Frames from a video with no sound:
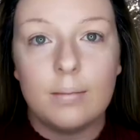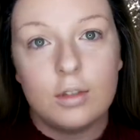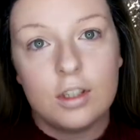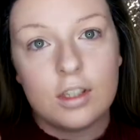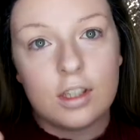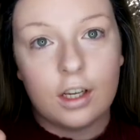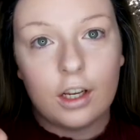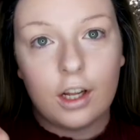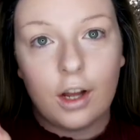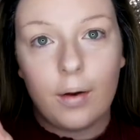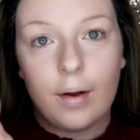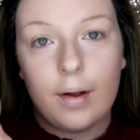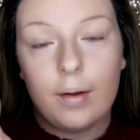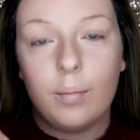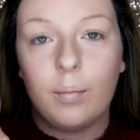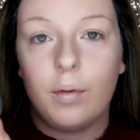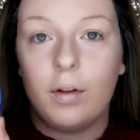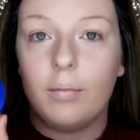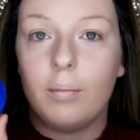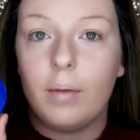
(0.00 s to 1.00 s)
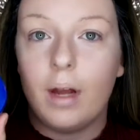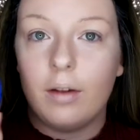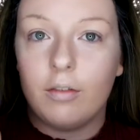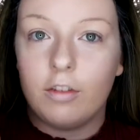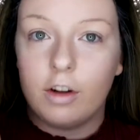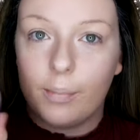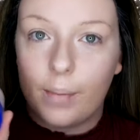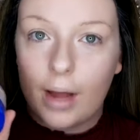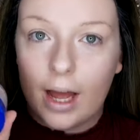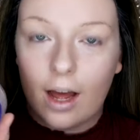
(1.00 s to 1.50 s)
I'm just gonna go in with my
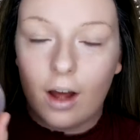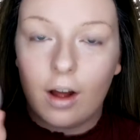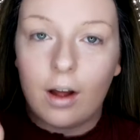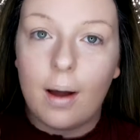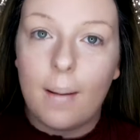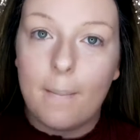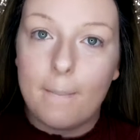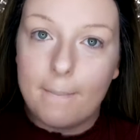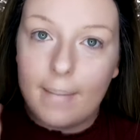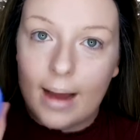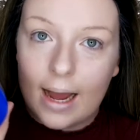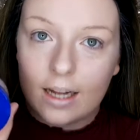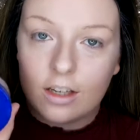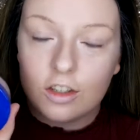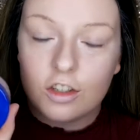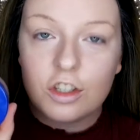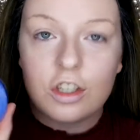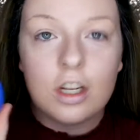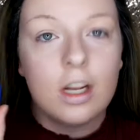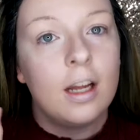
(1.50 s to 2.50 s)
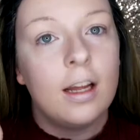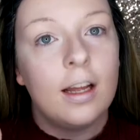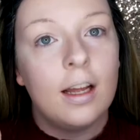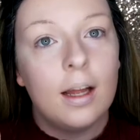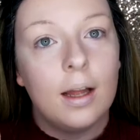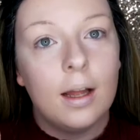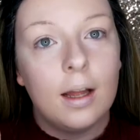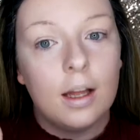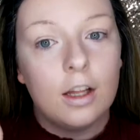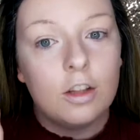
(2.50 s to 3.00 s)
Rimmel Match
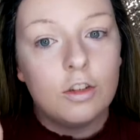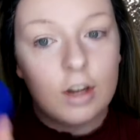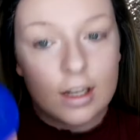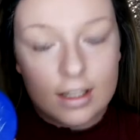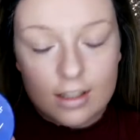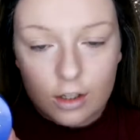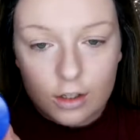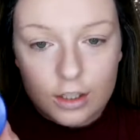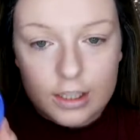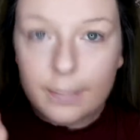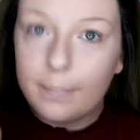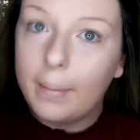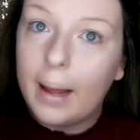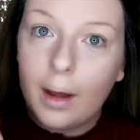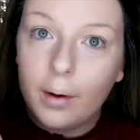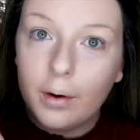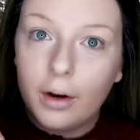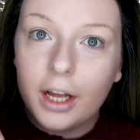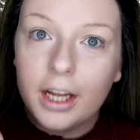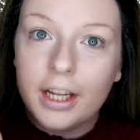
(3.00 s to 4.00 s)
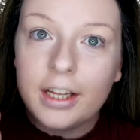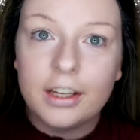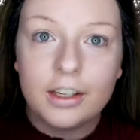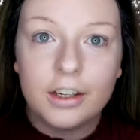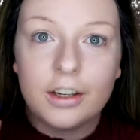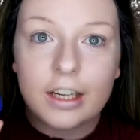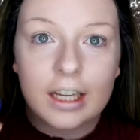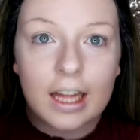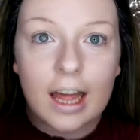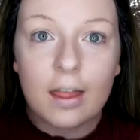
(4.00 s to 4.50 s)
translucent powder.
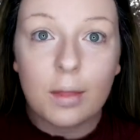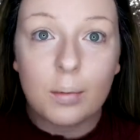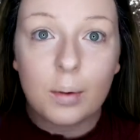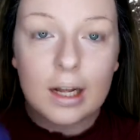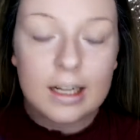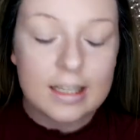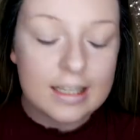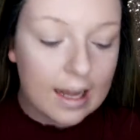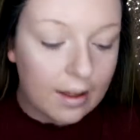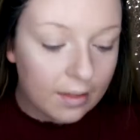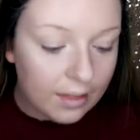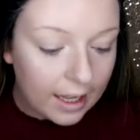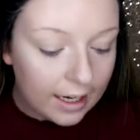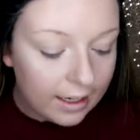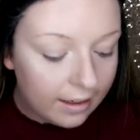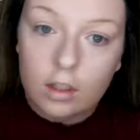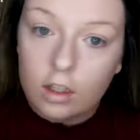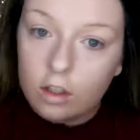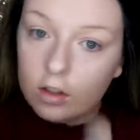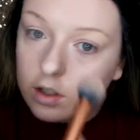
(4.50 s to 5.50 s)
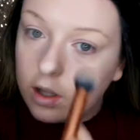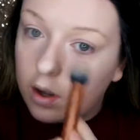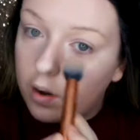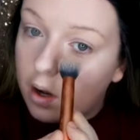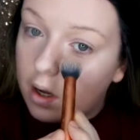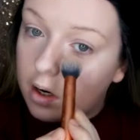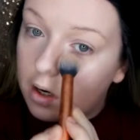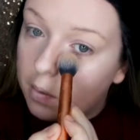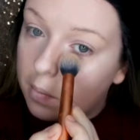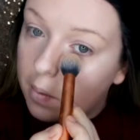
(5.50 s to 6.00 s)
Couldn't get the words out then. So just go
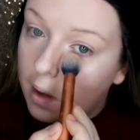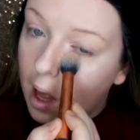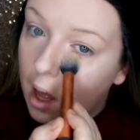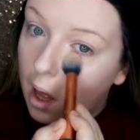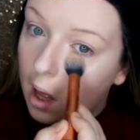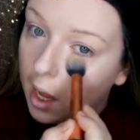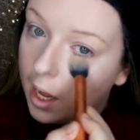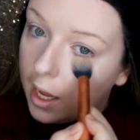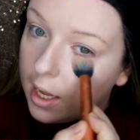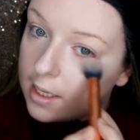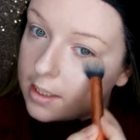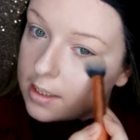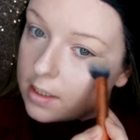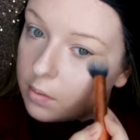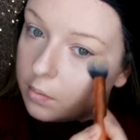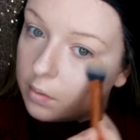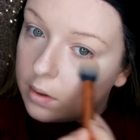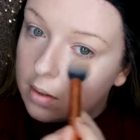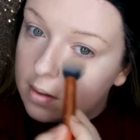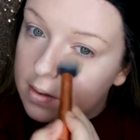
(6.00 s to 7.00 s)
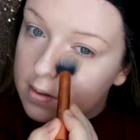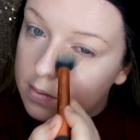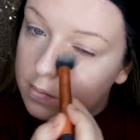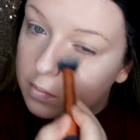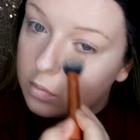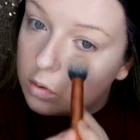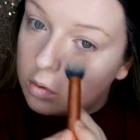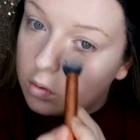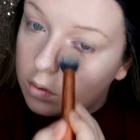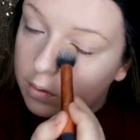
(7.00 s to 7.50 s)
under my eyes with a
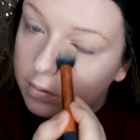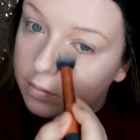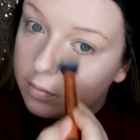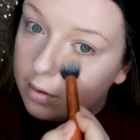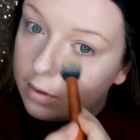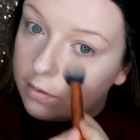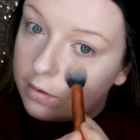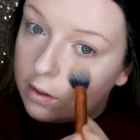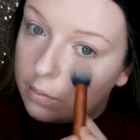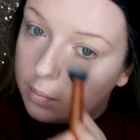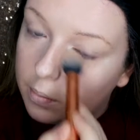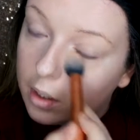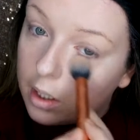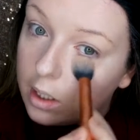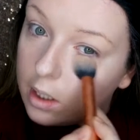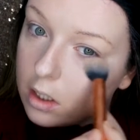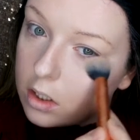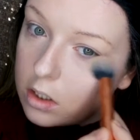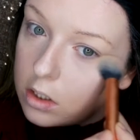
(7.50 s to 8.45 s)
small brush.